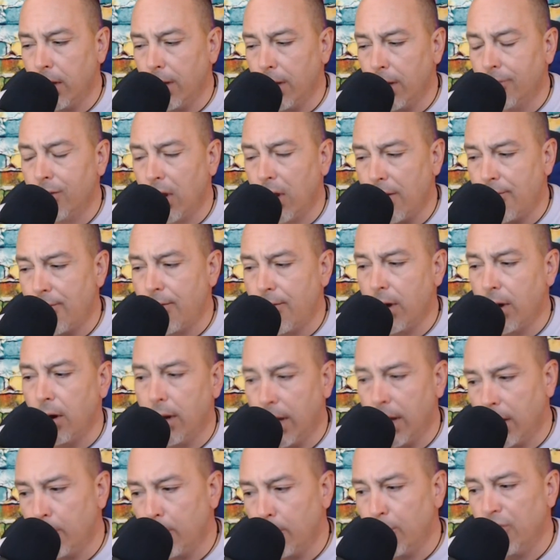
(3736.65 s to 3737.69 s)
I've got to figure out
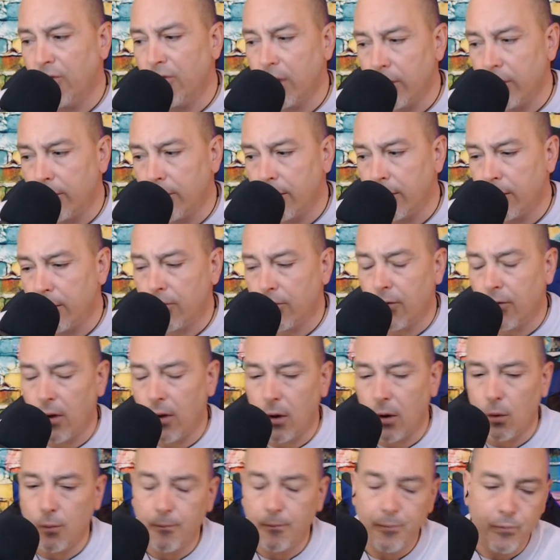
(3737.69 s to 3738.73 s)
how to present it.
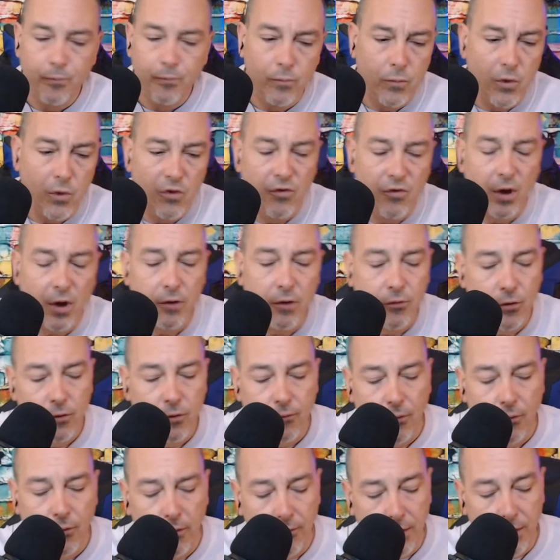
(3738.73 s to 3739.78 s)
So stay tuned
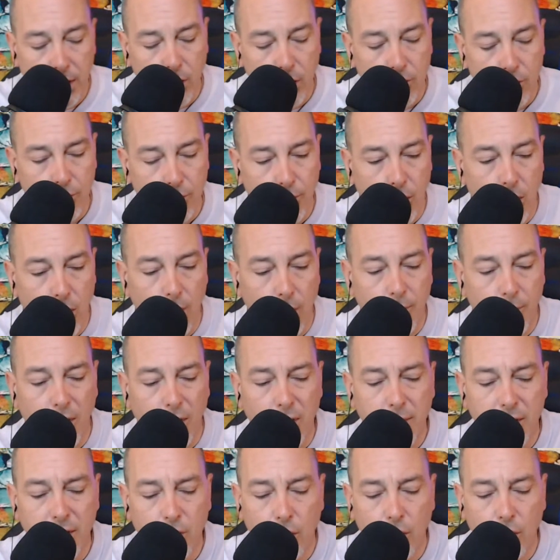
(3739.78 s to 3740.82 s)
for a video tomorrow. I'm probably
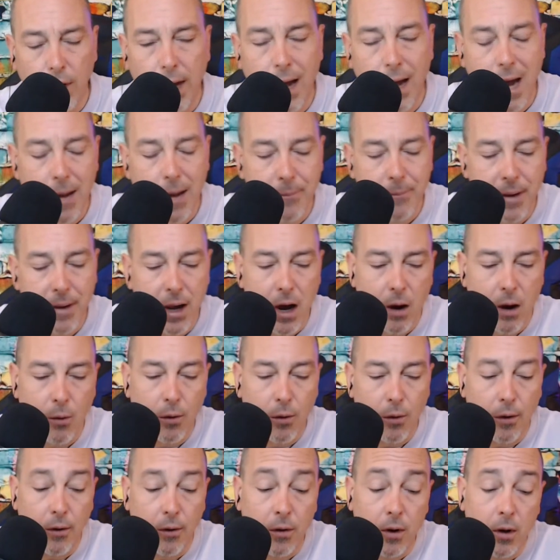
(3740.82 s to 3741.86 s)
going to be doing a happy
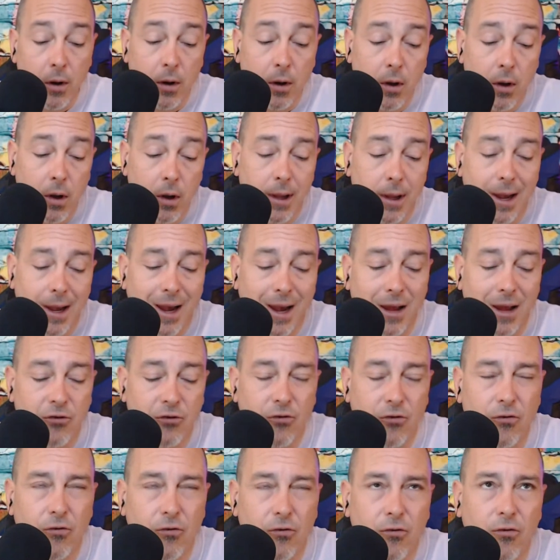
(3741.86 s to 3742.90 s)
hour at
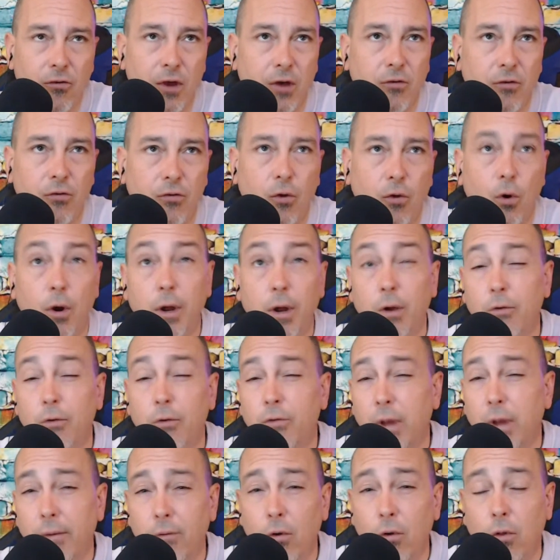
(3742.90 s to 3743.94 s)
6:30 or
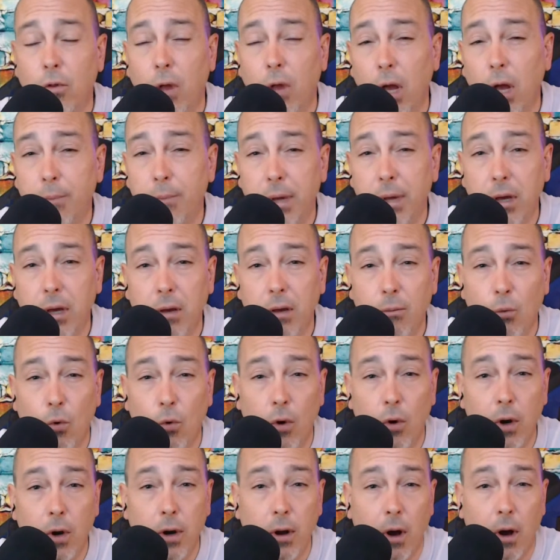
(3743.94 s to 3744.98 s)
7 o'clock p.m.
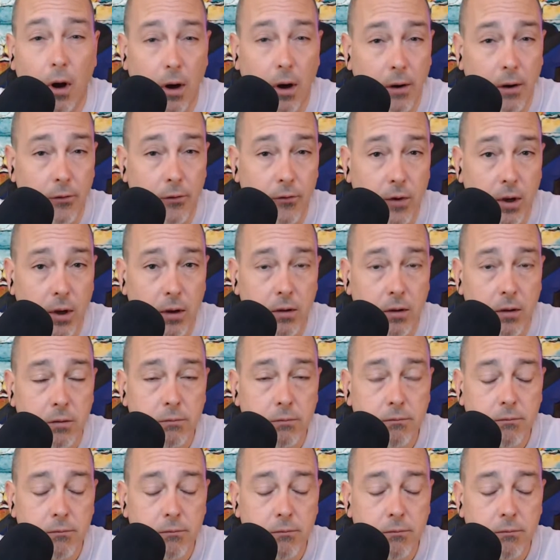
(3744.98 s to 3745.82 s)
on Odyssey